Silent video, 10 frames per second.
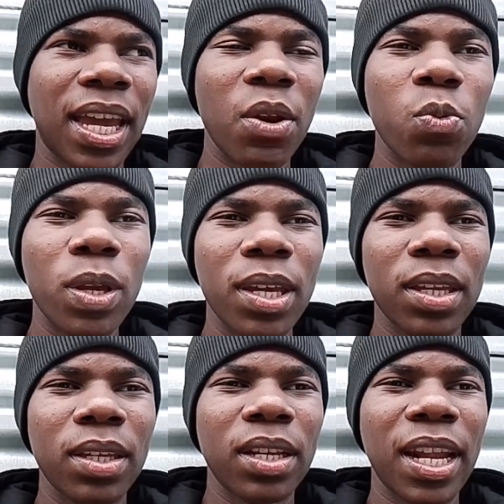can
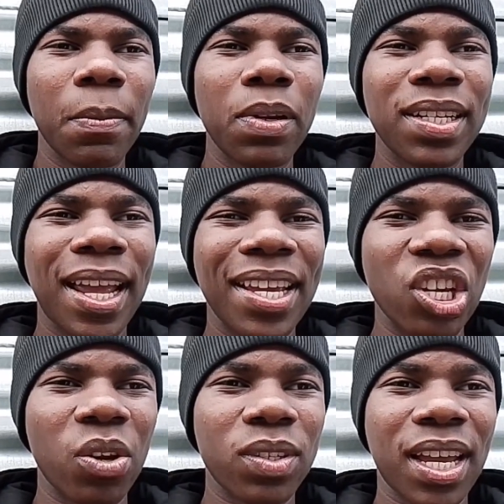we label it a
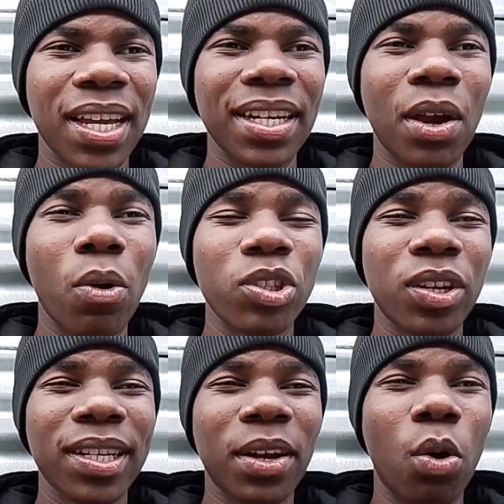genocide, a whole
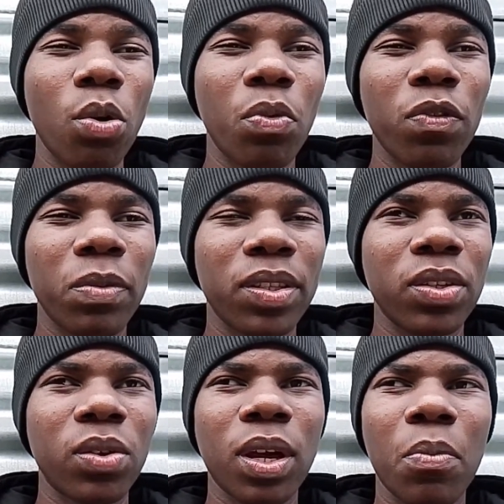
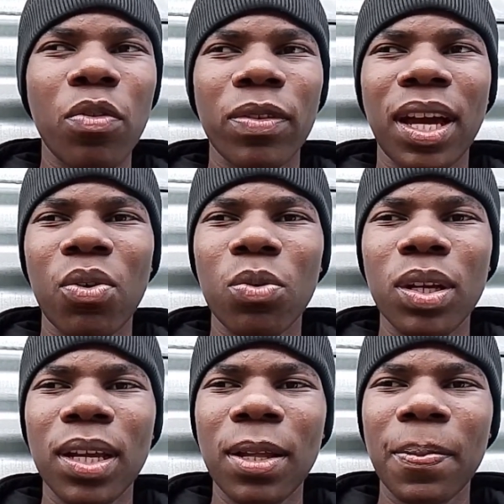movement, you know, a movement
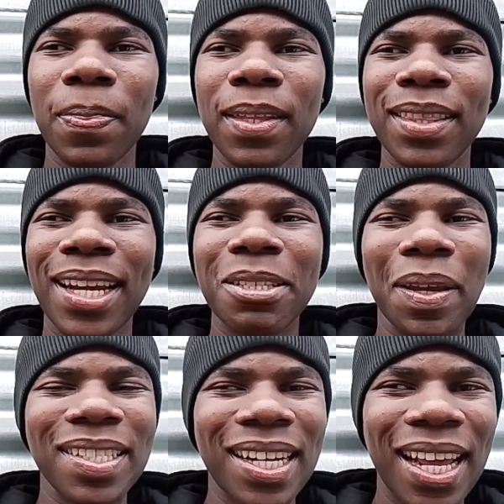that
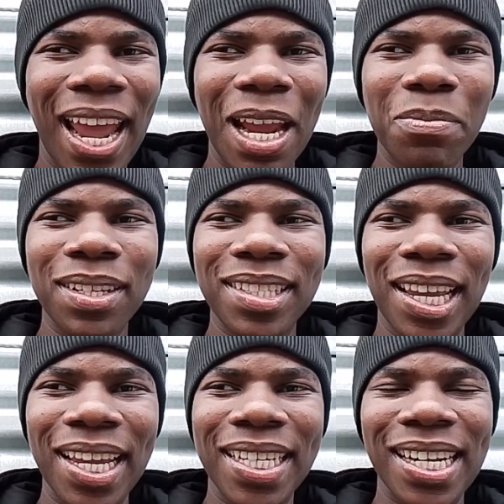is basically aimed
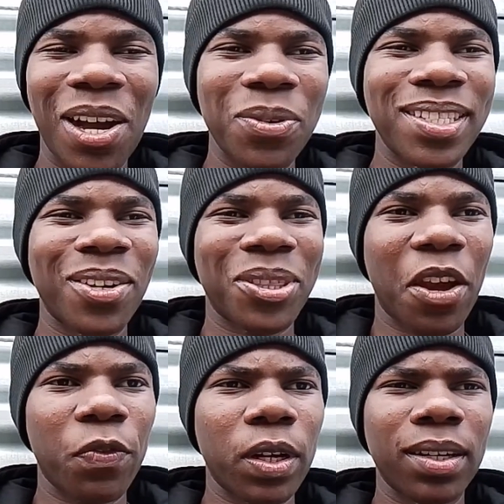at taking down in
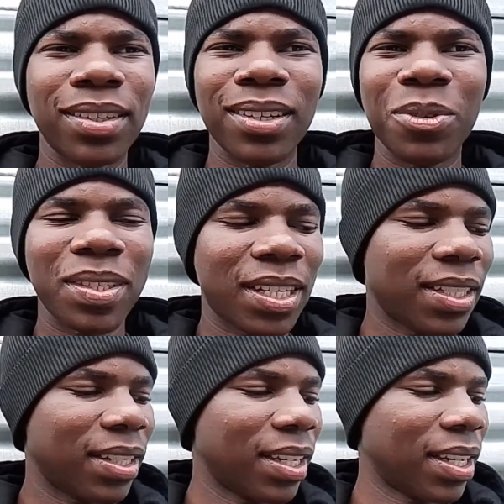South Africa, you know what I'm
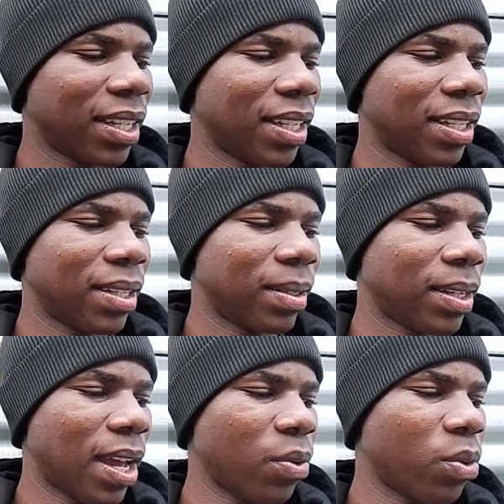saying?
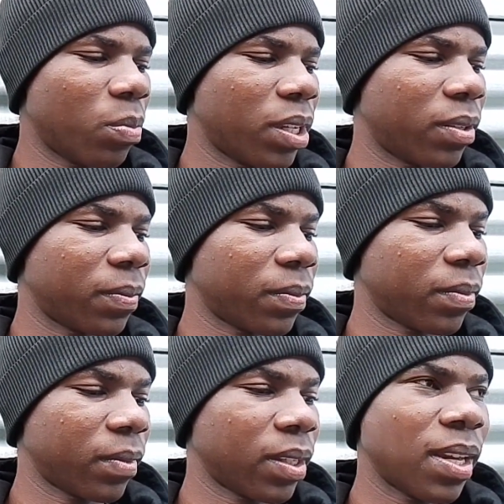I don't know, man.
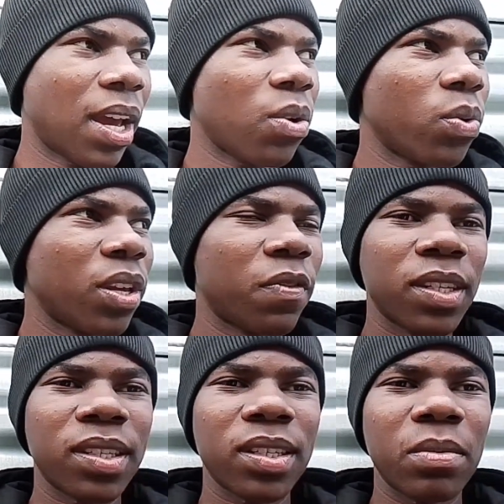I don't know
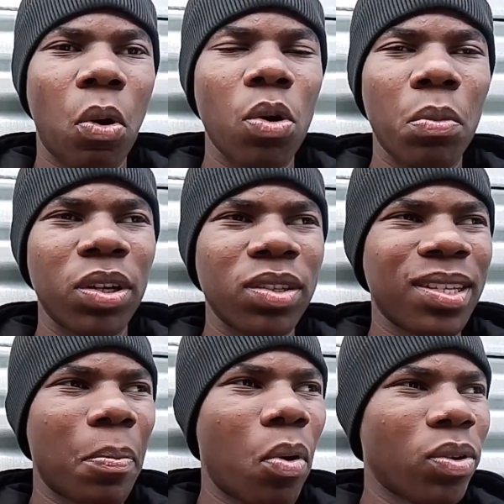if this whole
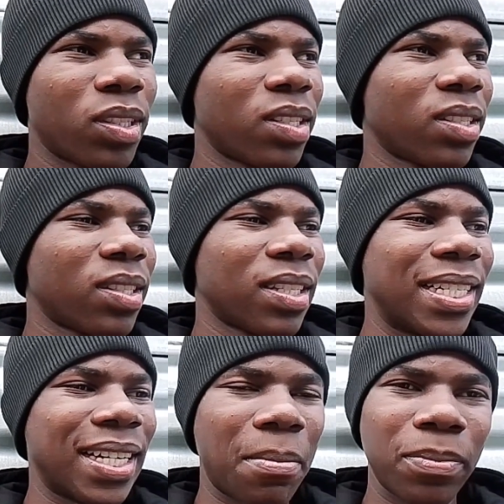model supports
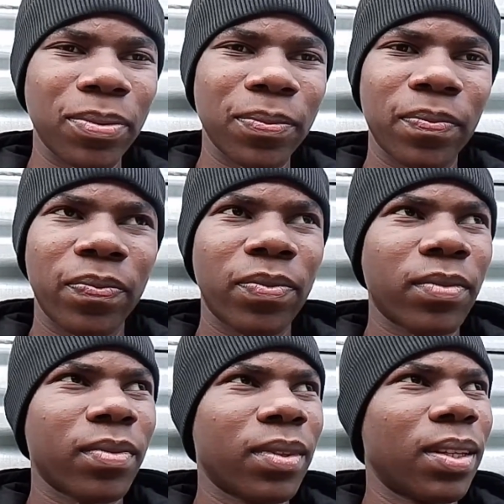Trump
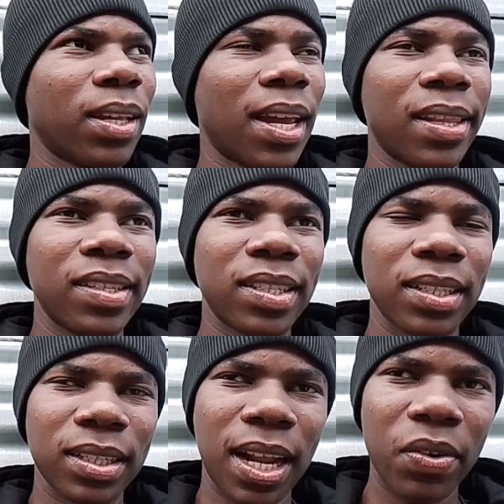and
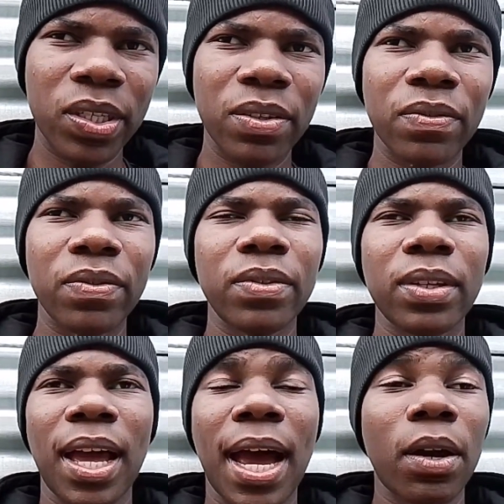this narrative.
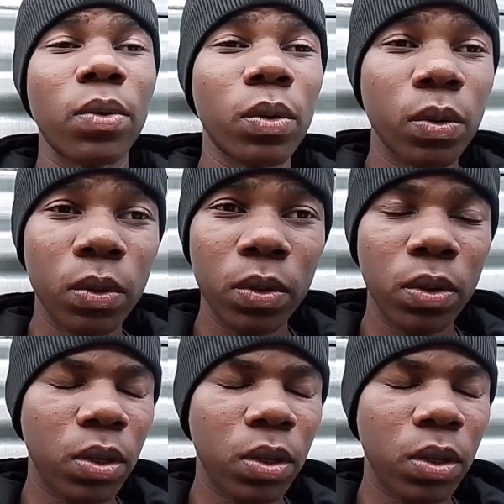I don't know.